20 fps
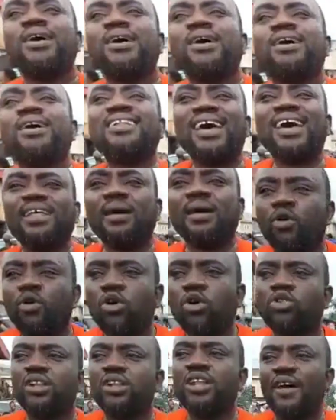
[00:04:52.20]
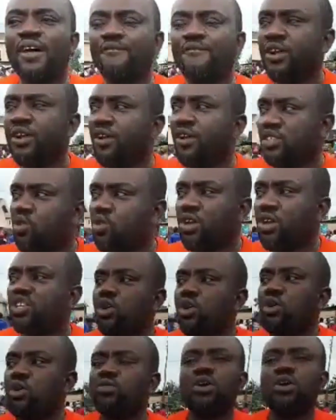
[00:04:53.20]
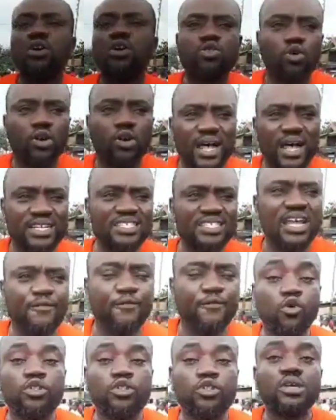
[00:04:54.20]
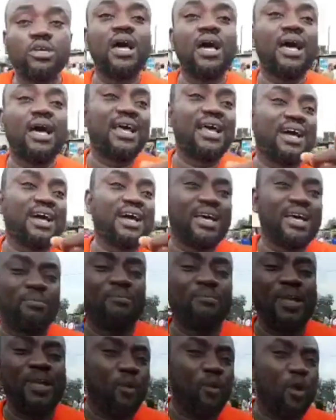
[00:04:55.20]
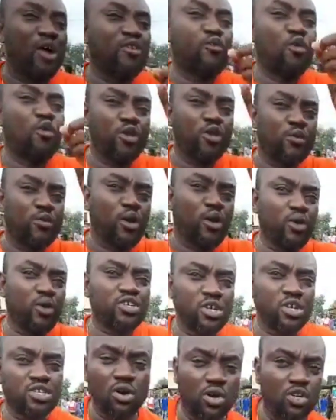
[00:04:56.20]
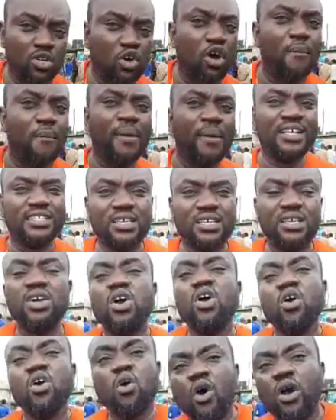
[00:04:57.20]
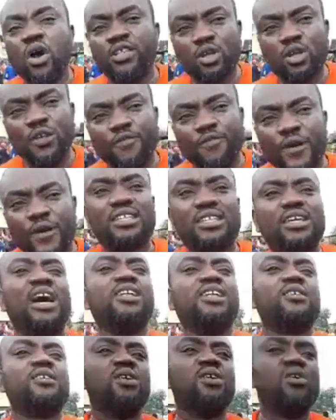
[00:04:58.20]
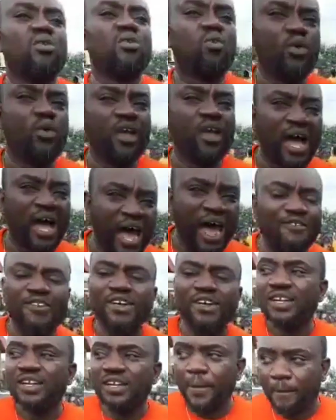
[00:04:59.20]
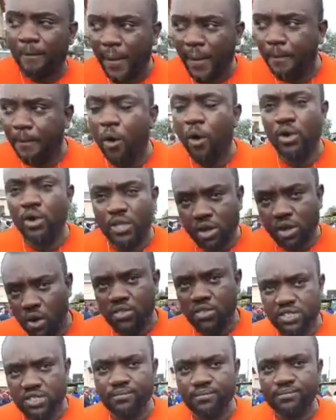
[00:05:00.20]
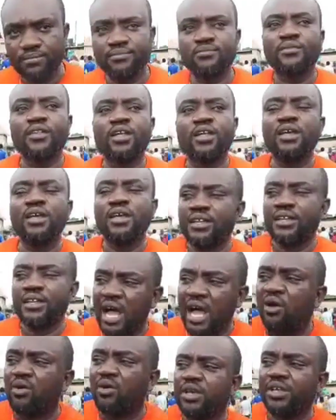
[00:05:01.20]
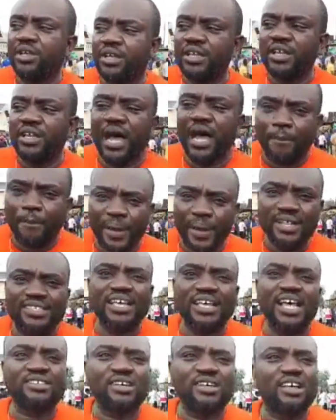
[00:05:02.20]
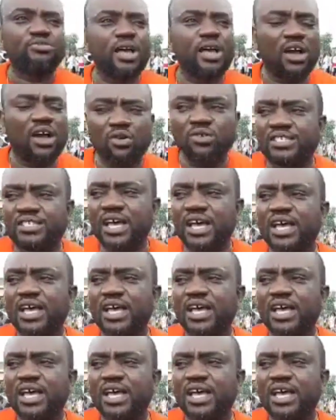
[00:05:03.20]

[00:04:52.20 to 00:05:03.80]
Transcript: let them go to their various locations to cast their vote. And I can, by the power of our ubiquitous God Almighty, owing to the fact that we have the people with us. Now, in our party, as far as we are concerned,